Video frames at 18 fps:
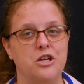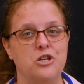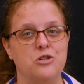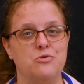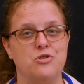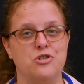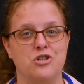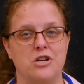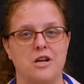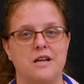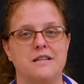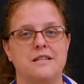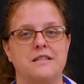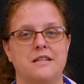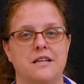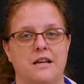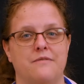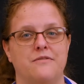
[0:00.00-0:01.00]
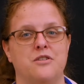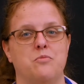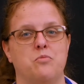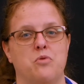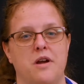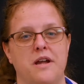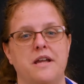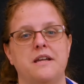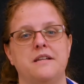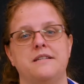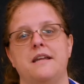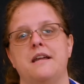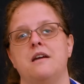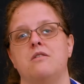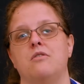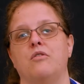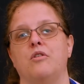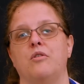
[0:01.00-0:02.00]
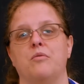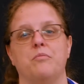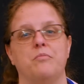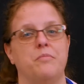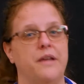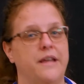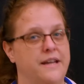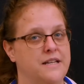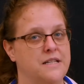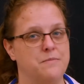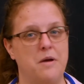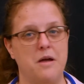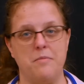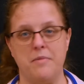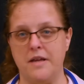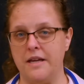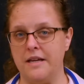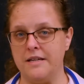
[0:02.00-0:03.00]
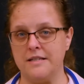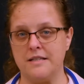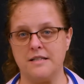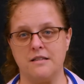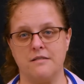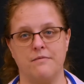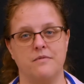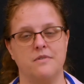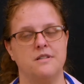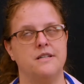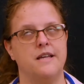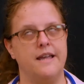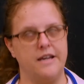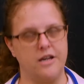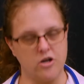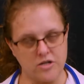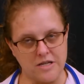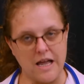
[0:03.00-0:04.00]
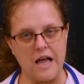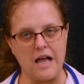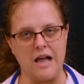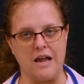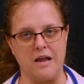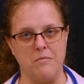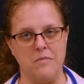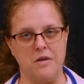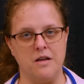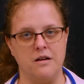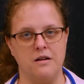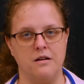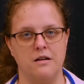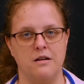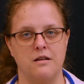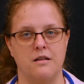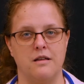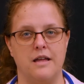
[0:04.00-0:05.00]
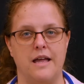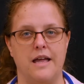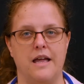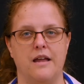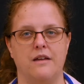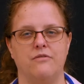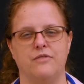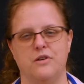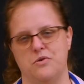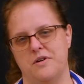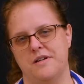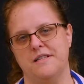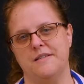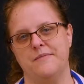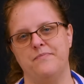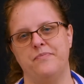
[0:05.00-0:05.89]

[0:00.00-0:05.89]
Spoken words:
you just have to break it down piece by piece, take your time, and focus.